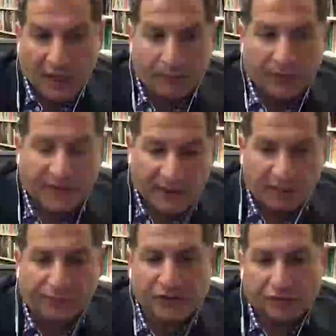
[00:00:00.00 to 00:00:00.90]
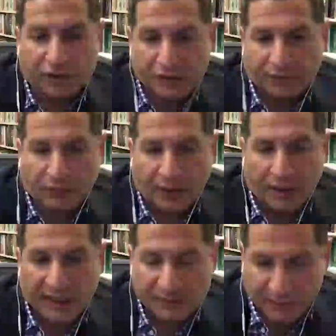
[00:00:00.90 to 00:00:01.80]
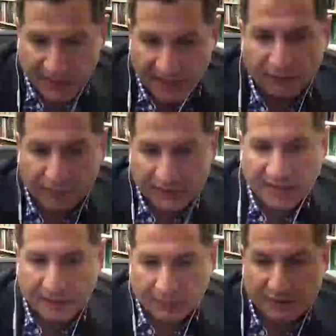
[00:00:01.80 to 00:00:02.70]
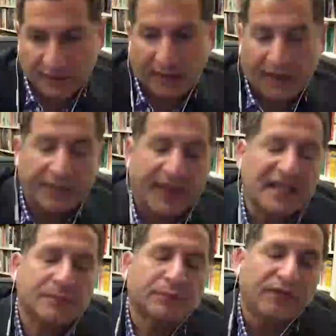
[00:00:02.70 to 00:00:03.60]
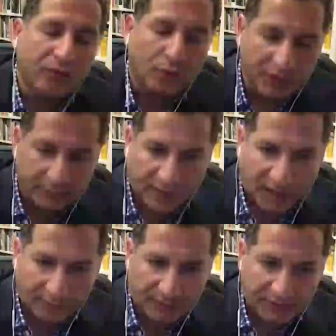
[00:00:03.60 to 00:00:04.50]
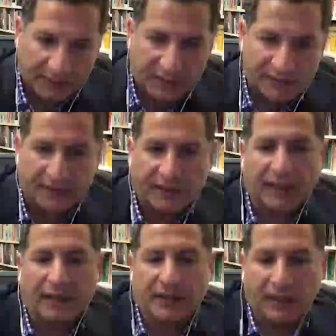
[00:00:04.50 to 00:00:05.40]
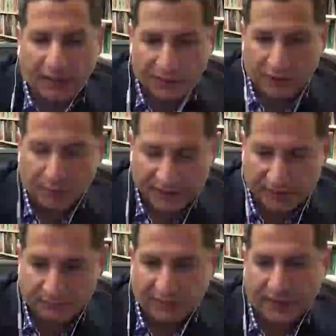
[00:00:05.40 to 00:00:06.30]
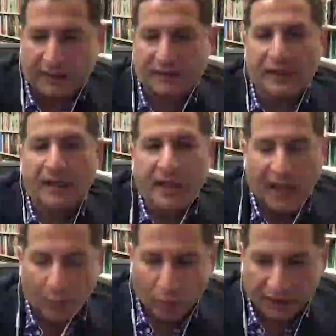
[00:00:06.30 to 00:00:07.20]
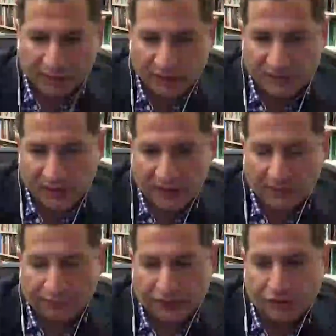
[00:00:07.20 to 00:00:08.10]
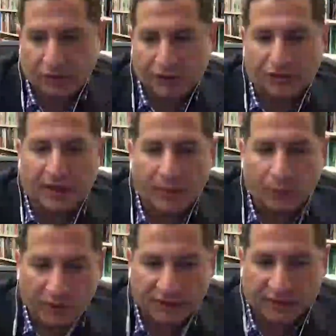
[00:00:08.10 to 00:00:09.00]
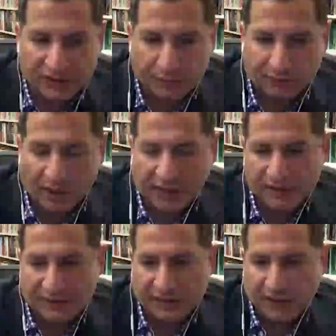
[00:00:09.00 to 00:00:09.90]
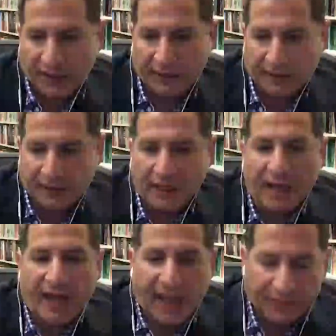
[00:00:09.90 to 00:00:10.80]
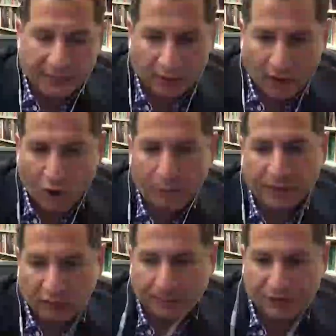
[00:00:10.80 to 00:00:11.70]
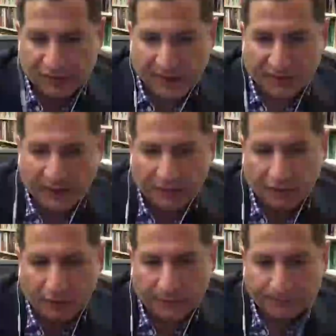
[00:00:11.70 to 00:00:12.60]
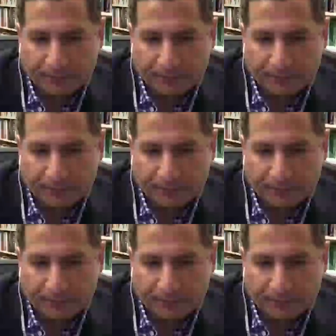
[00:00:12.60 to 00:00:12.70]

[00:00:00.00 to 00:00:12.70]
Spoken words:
But the infrastructure of Iraq has been heavily damaged, and that's before the bombing begins again and the U.S. invades, and what it does to the infrastructure and what it does to Iraqi society and the open ruptures that then occur.